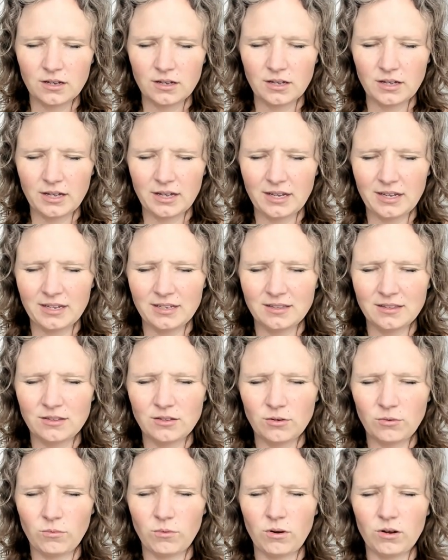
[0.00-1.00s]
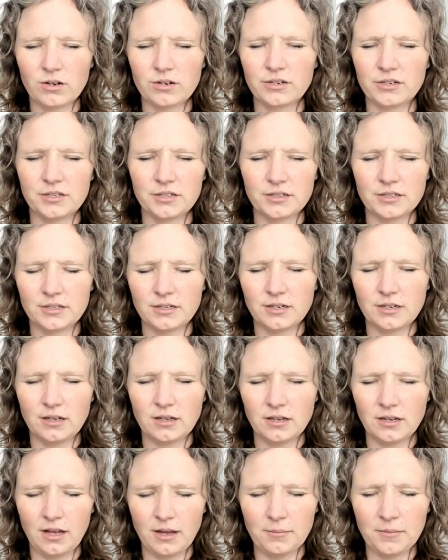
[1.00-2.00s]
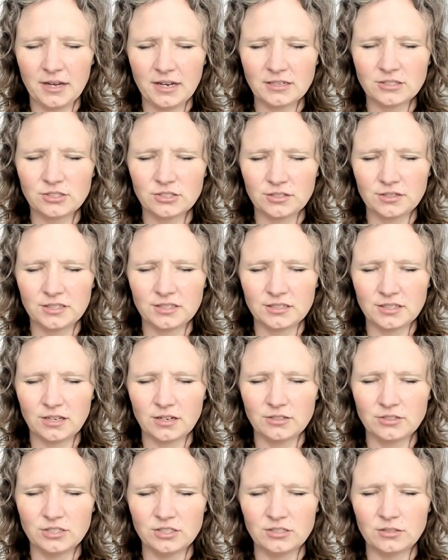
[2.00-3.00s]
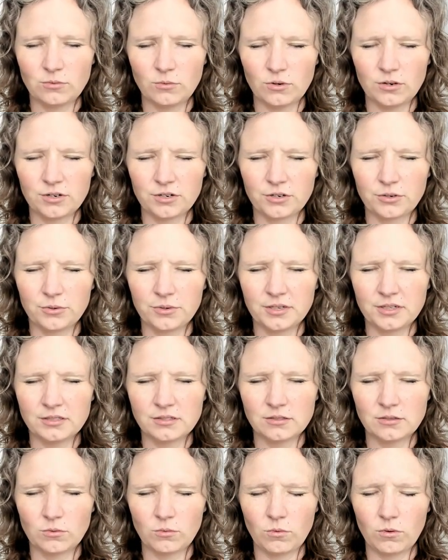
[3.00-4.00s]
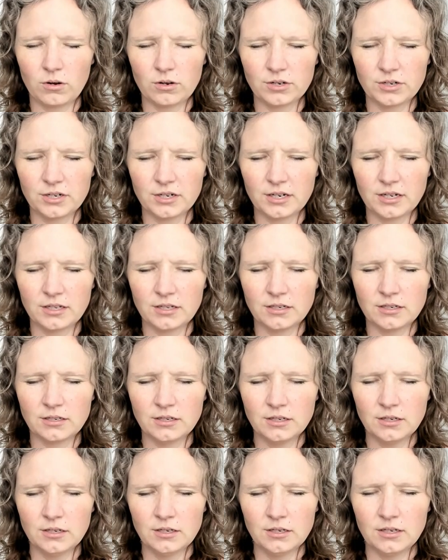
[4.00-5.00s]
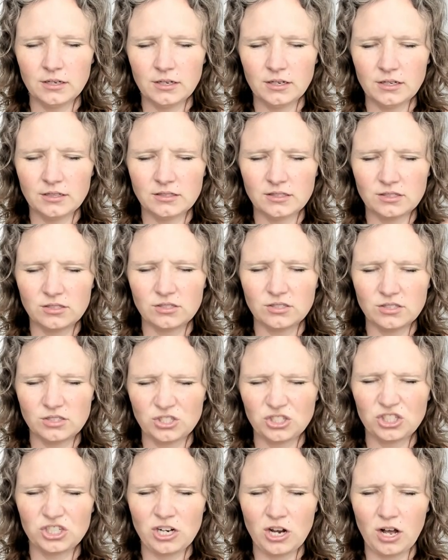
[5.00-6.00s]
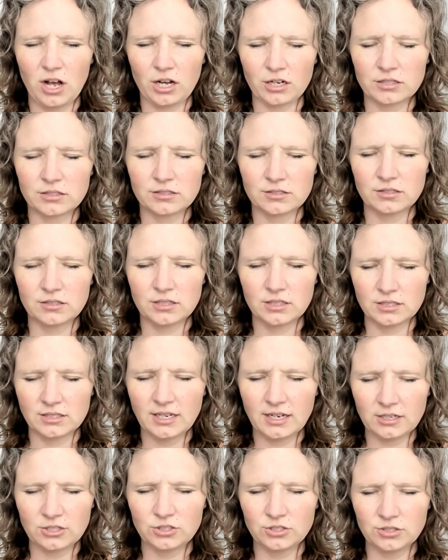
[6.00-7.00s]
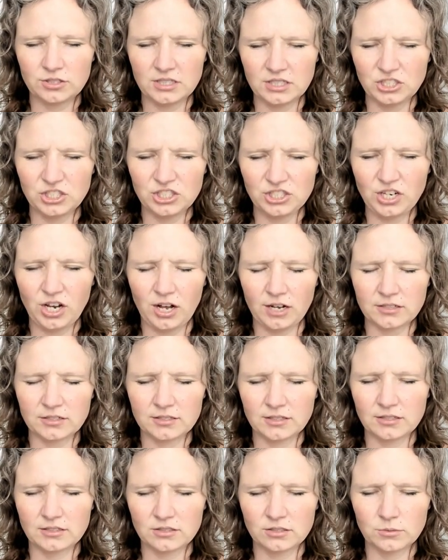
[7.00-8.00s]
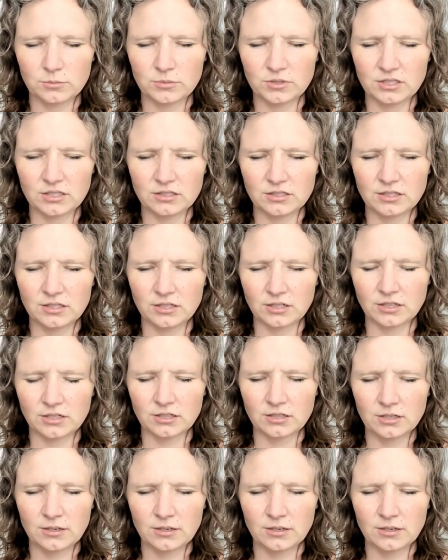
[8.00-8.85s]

And the water, I'm actually touching the water and going into the water, and it's shocked. It's actually shocked that somebody's here.